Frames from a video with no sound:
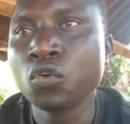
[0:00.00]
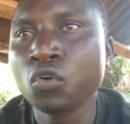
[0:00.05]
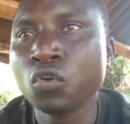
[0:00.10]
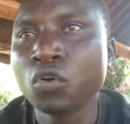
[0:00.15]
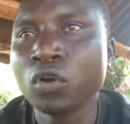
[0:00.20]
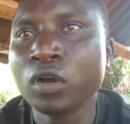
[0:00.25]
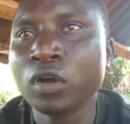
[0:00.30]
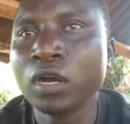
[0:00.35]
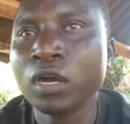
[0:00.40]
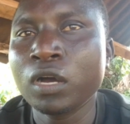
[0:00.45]

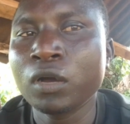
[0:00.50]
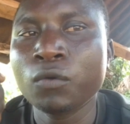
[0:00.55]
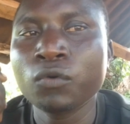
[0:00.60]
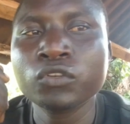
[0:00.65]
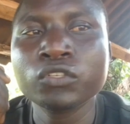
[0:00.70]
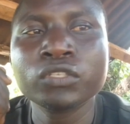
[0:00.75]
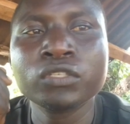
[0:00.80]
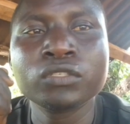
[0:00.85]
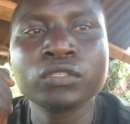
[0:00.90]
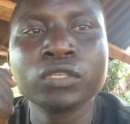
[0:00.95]
I
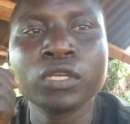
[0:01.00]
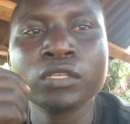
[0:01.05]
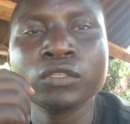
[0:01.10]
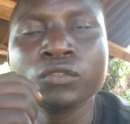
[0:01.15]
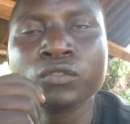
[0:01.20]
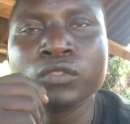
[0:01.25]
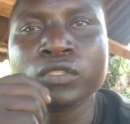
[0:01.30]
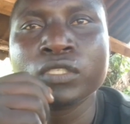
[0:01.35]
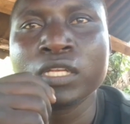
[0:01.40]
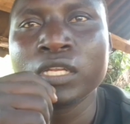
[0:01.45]
was trying to
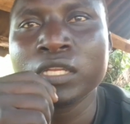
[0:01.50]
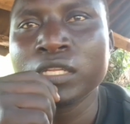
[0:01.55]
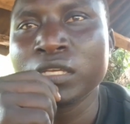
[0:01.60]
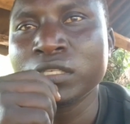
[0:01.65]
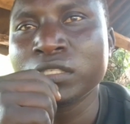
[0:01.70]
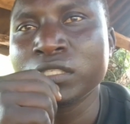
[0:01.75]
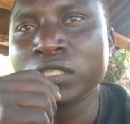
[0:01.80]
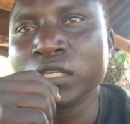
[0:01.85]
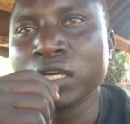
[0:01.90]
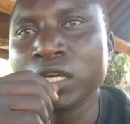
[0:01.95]
tell
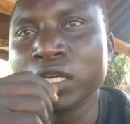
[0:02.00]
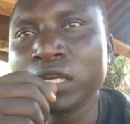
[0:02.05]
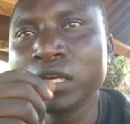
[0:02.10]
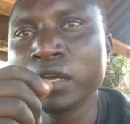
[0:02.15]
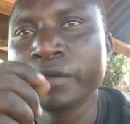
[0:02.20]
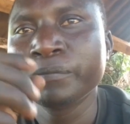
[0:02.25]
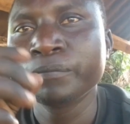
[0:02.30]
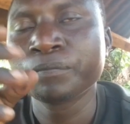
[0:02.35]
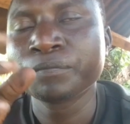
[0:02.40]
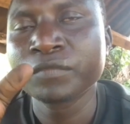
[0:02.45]
that
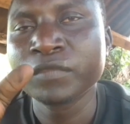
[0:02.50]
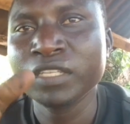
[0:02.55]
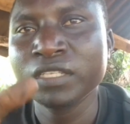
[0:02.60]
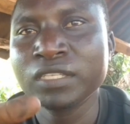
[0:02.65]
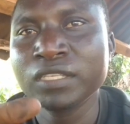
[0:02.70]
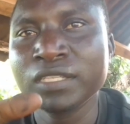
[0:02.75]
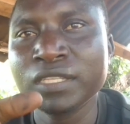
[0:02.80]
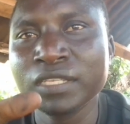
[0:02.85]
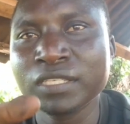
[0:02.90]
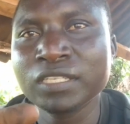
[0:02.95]
this is
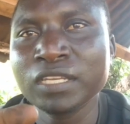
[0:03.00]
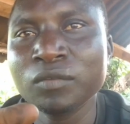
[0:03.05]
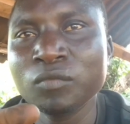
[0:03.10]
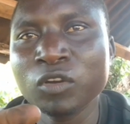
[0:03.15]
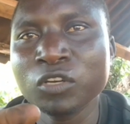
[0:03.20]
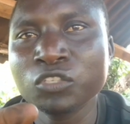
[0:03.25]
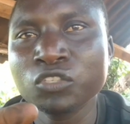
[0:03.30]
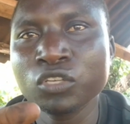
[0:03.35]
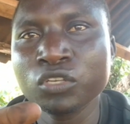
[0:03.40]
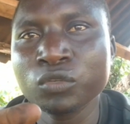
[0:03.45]
the time
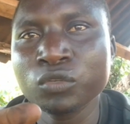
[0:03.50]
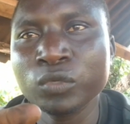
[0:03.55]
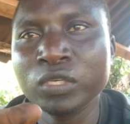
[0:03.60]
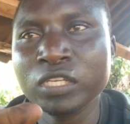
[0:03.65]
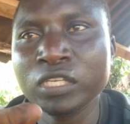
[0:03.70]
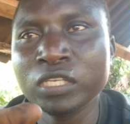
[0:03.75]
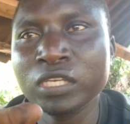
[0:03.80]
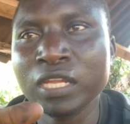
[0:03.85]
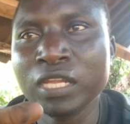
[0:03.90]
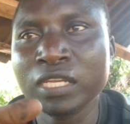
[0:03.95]
actually we need
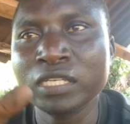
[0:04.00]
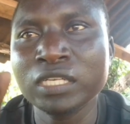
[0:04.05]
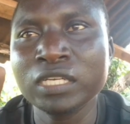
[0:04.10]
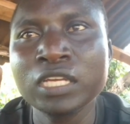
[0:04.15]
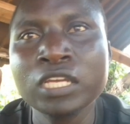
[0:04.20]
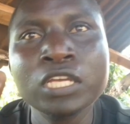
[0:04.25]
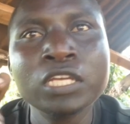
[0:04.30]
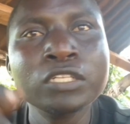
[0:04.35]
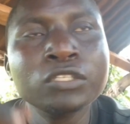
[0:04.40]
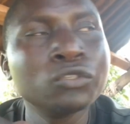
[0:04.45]
like
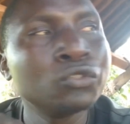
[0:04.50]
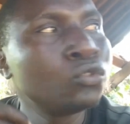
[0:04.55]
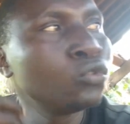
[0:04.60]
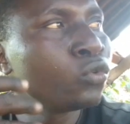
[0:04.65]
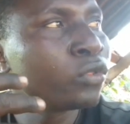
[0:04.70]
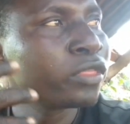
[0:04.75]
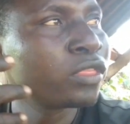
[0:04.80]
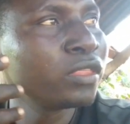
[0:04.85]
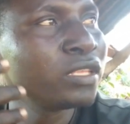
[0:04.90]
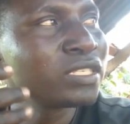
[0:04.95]
to do
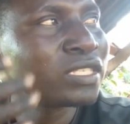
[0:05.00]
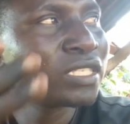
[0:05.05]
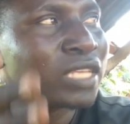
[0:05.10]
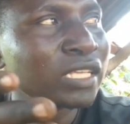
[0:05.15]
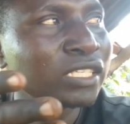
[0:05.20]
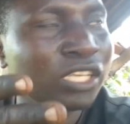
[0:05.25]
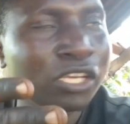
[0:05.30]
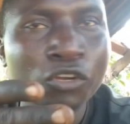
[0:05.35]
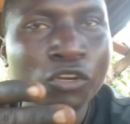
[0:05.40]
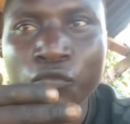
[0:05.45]
such
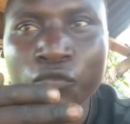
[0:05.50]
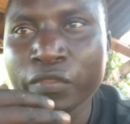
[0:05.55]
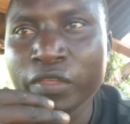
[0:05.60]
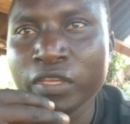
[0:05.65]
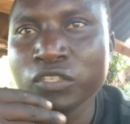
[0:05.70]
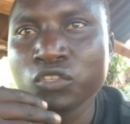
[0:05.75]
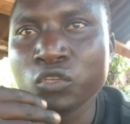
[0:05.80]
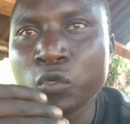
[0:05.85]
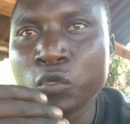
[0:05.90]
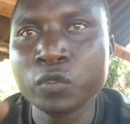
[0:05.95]
kind of things,
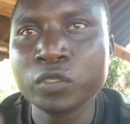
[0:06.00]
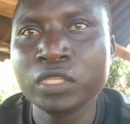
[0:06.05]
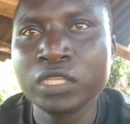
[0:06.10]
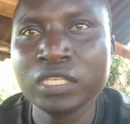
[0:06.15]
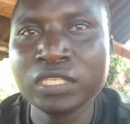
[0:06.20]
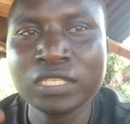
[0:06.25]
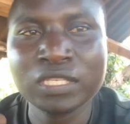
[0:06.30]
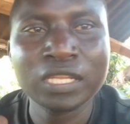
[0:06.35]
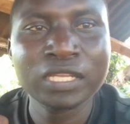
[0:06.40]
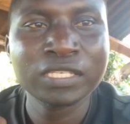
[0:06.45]
because this is
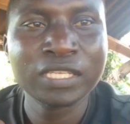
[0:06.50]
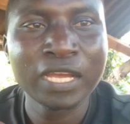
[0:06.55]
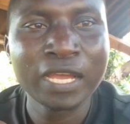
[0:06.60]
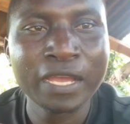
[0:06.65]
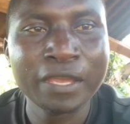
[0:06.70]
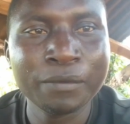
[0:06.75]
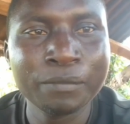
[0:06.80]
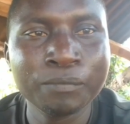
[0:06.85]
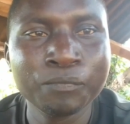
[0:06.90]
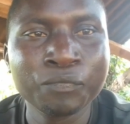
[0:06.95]
the
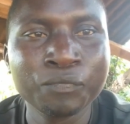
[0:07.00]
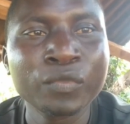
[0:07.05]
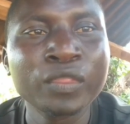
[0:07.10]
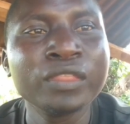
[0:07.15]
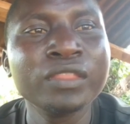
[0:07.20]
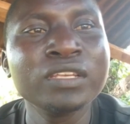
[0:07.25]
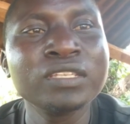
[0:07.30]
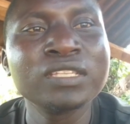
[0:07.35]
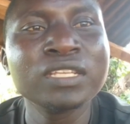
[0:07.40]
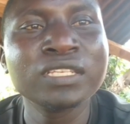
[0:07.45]
time,
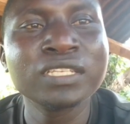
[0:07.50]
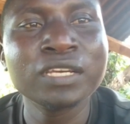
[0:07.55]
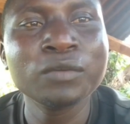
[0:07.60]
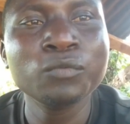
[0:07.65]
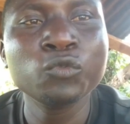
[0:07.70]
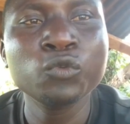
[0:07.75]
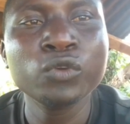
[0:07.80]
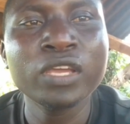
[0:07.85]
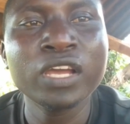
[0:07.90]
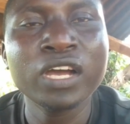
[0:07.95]
this is the time
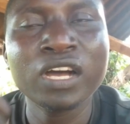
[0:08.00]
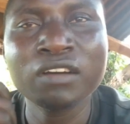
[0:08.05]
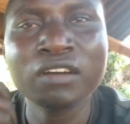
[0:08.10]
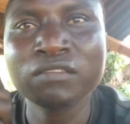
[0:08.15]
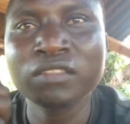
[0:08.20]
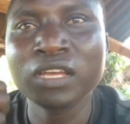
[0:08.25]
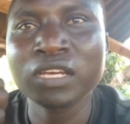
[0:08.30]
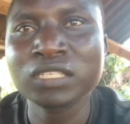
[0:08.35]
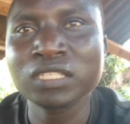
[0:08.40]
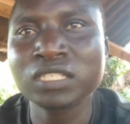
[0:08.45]
we have
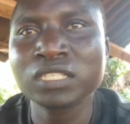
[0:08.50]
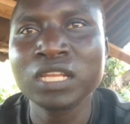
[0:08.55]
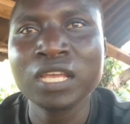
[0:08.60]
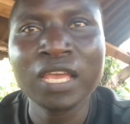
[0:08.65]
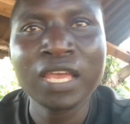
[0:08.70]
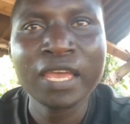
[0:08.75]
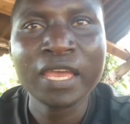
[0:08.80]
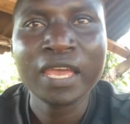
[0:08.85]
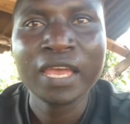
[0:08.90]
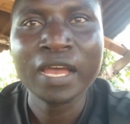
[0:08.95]
that
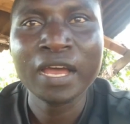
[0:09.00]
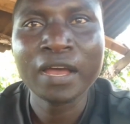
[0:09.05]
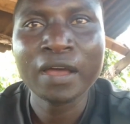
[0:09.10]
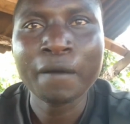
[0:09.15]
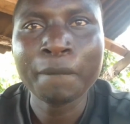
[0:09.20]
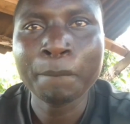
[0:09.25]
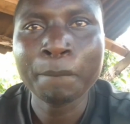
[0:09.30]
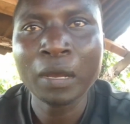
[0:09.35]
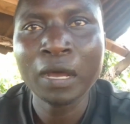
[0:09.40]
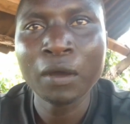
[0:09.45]

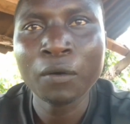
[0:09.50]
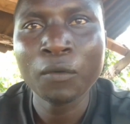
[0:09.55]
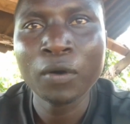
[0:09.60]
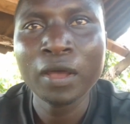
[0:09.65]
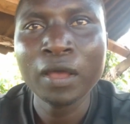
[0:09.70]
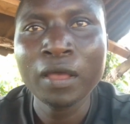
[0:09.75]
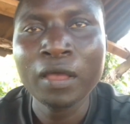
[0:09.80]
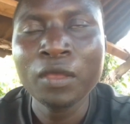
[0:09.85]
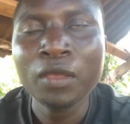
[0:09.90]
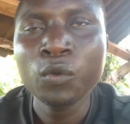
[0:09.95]
power,
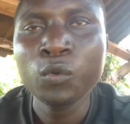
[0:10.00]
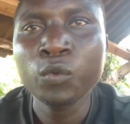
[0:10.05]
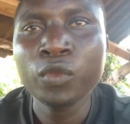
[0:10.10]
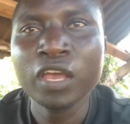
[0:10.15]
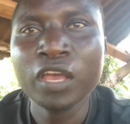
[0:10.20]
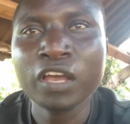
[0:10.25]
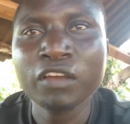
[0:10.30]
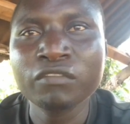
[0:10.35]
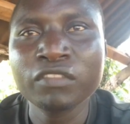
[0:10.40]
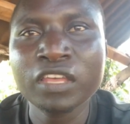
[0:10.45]
we
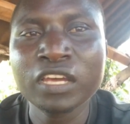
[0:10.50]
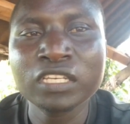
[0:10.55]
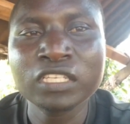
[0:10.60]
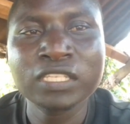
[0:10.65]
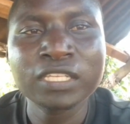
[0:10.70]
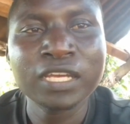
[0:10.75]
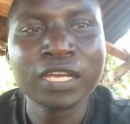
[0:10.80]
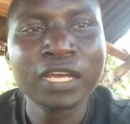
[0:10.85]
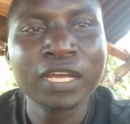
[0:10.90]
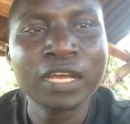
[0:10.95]
have that
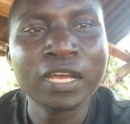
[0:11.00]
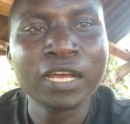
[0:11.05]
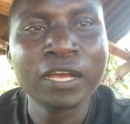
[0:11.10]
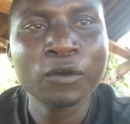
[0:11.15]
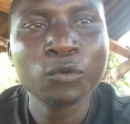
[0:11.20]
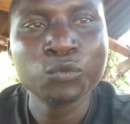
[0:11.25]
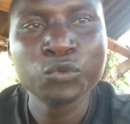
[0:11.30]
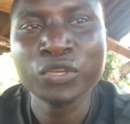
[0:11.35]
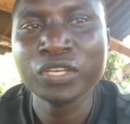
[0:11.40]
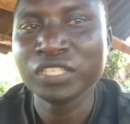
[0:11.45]

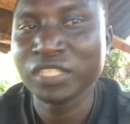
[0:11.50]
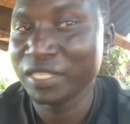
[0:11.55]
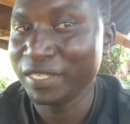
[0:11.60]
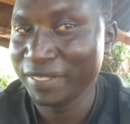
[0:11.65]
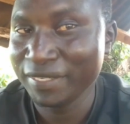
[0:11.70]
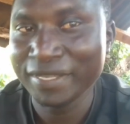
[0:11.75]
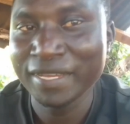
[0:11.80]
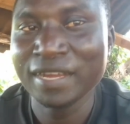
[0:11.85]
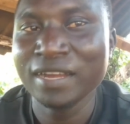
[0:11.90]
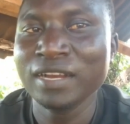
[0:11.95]
we are still
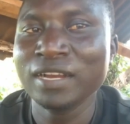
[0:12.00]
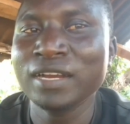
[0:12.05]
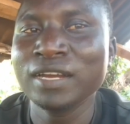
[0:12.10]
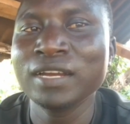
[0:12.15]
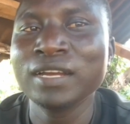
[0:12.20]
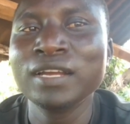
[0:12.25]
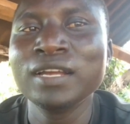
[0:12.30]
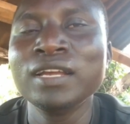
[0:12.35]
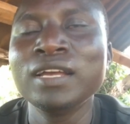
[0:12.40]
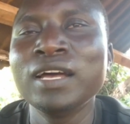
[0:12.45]
young,
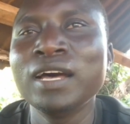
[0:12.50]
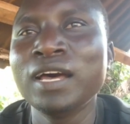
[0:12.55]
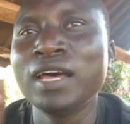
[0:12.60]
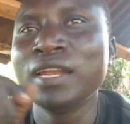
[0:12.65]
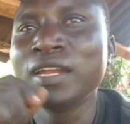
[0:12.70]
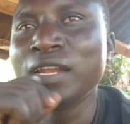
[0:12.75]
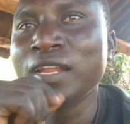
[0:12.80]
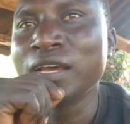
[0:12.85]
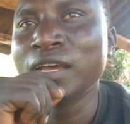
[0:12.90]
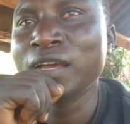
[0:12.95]
and
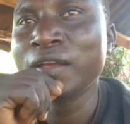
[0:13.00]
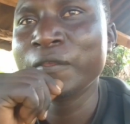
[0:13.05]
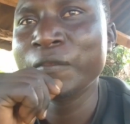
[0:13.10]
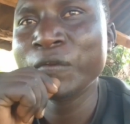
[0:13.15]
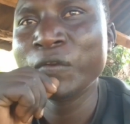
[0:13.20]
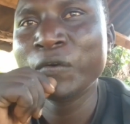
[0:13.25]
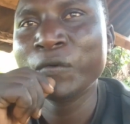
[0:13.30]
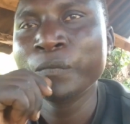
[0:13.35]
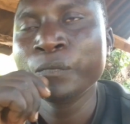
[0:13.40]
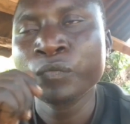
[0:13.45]
you
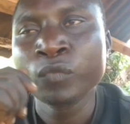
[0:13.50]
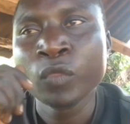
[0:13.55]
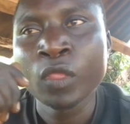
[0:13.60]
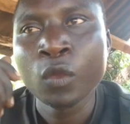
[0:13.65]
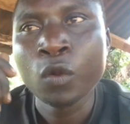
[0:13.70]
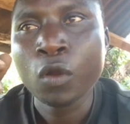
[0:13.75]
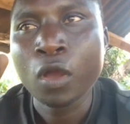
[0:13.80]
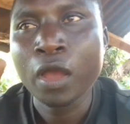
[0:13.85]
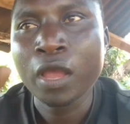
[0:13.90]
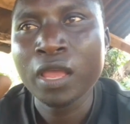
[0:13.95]
know,
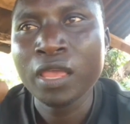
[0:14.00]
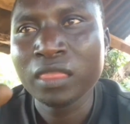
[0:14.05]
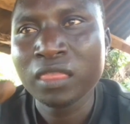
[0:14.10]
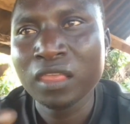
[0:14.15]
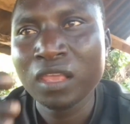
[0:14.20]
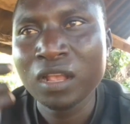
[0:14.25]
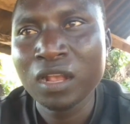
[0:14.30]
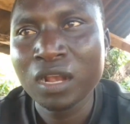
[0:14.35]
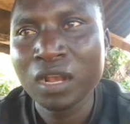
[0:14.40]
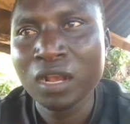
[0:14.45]
I
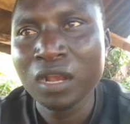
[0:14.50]
think